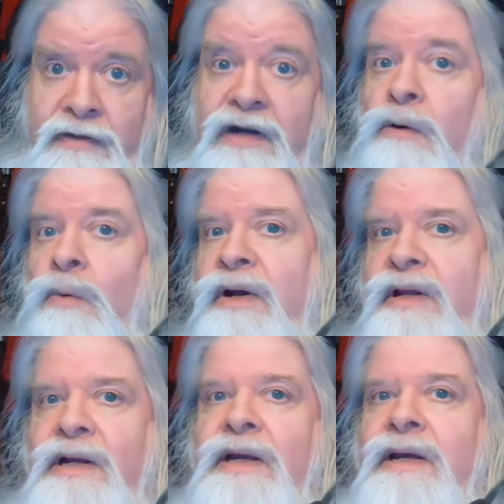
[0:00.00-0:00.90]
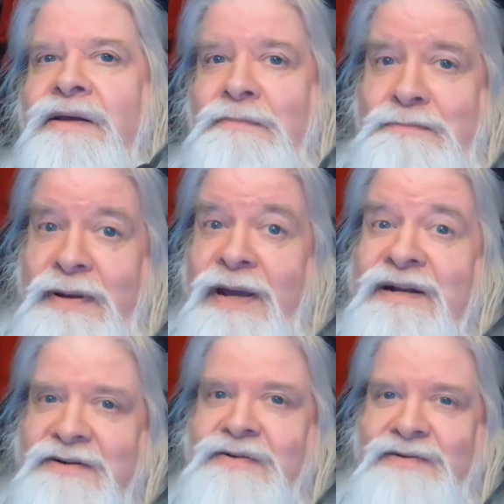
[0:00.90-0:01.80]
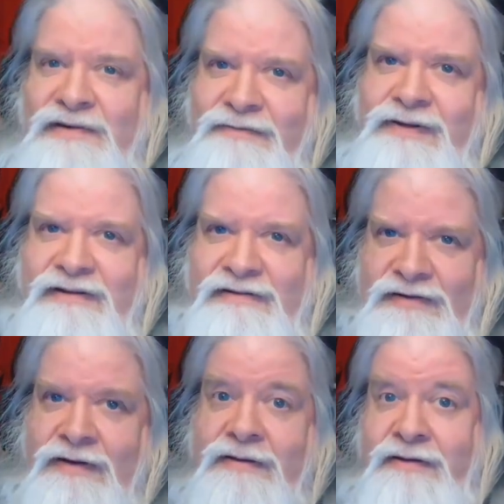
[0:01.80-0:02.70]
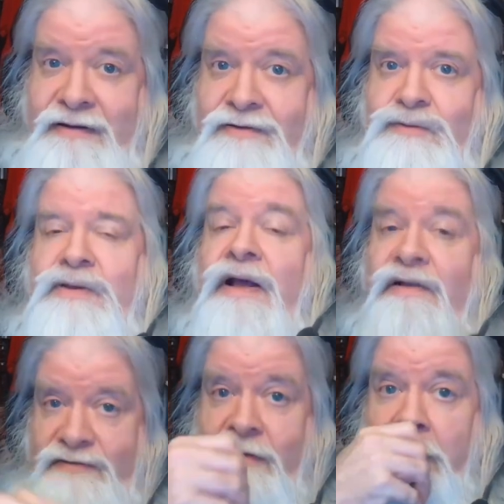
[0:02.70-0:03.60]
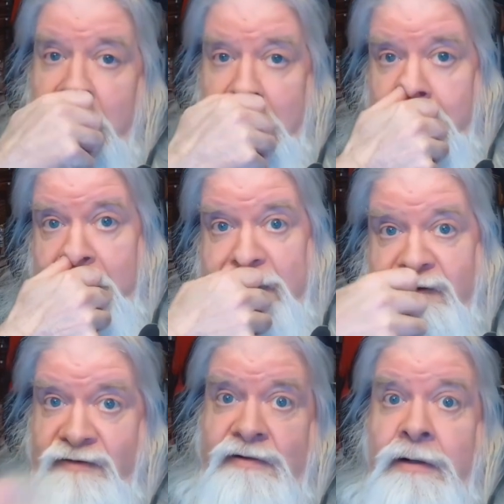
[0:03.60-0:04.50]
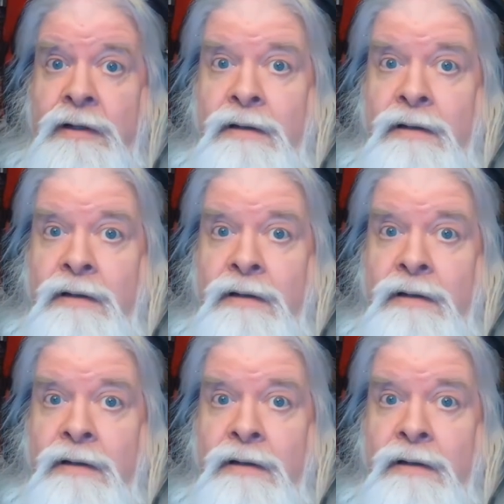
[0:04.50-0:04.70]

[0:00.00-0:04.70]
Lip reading: They don't want any competitors living inside the country. That's how come the testing.